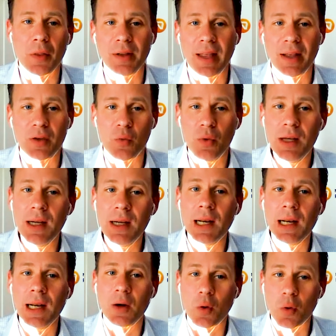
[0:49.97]
I think that's
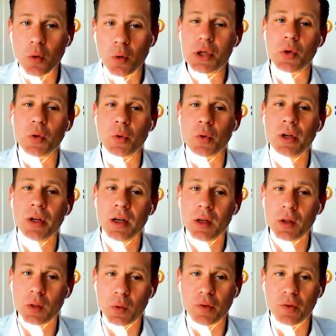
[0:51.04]
really crucial
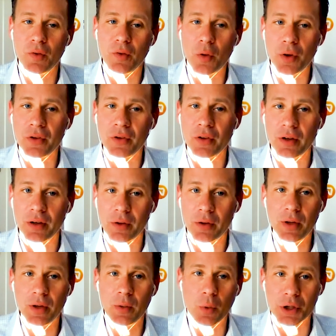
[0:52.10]
to avoid
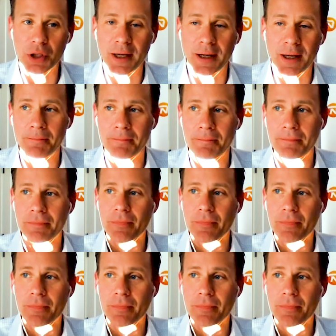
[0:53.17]
greenwashing.